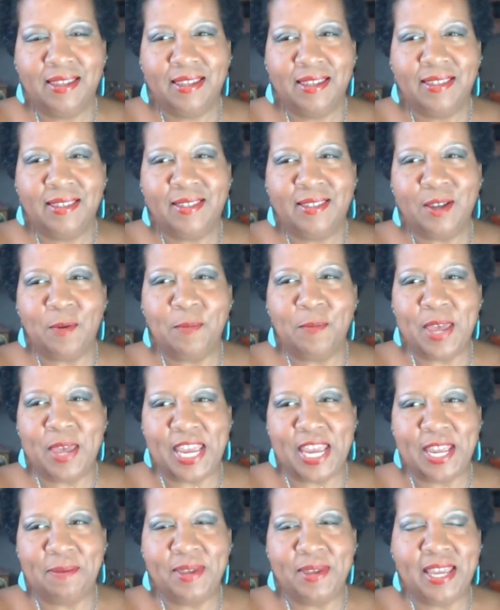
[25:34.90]
So
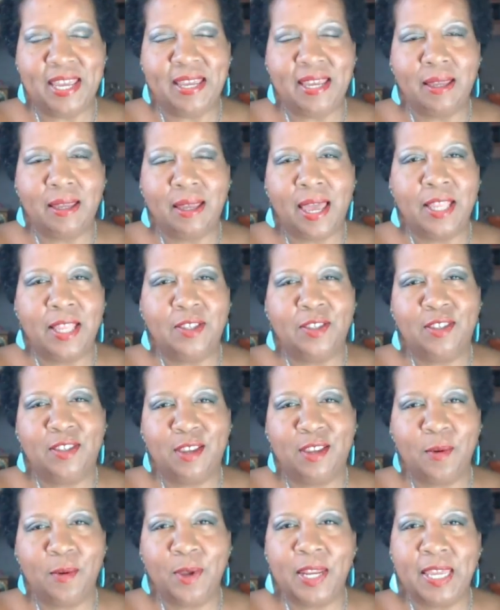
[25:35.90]
may it be, and
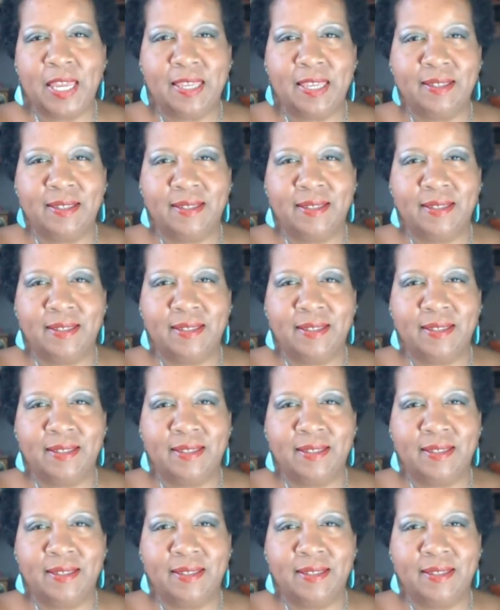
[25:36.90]
so it is.